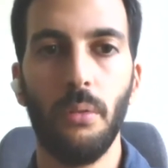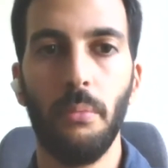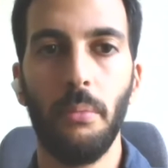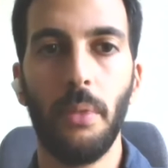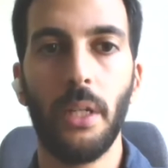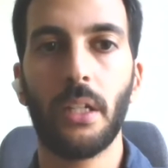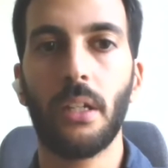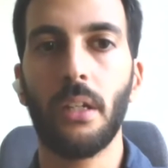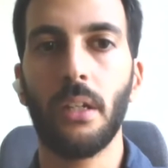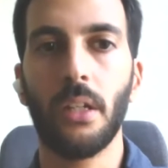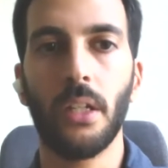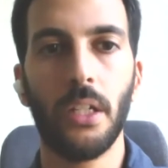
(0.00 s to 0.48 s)

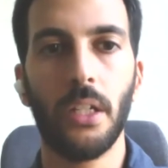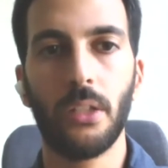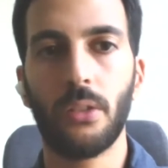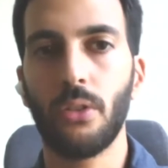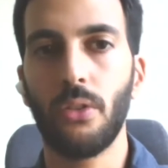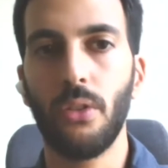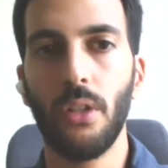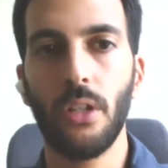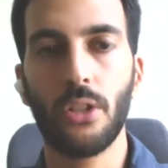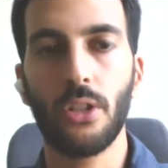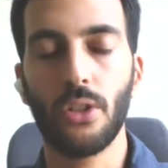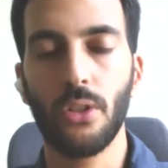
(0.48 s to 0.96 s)
making
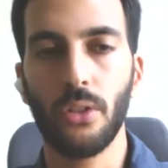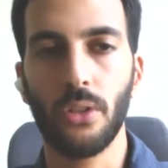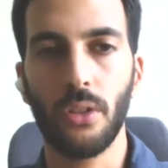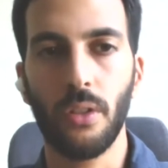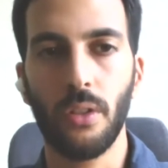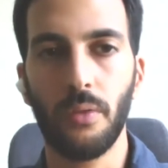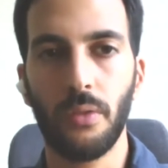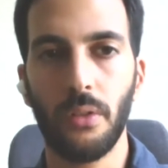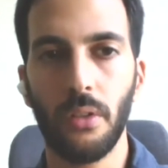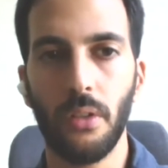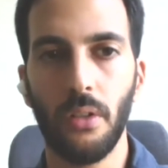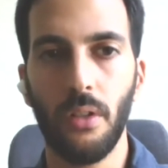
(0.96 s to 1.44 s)
iterations
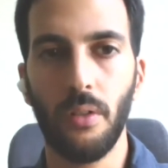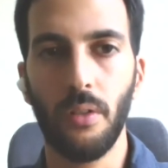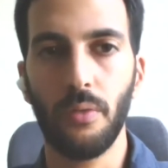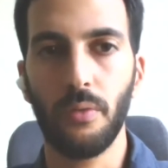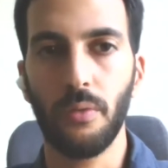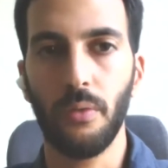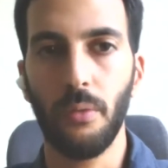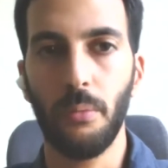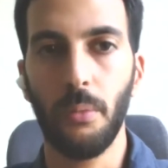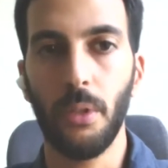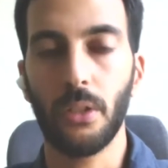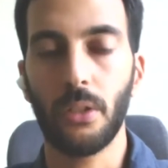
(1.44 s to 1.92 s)
of
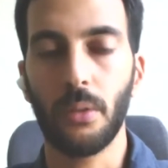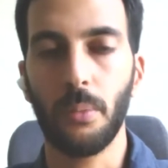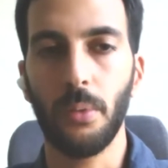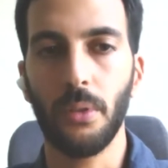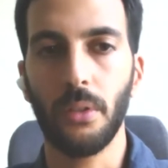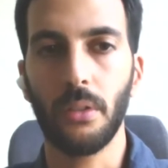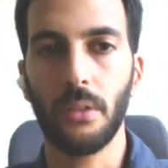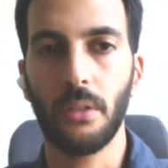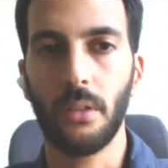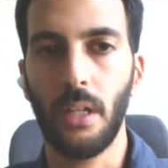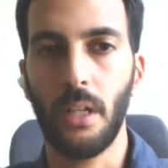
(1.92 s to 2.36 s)
multiple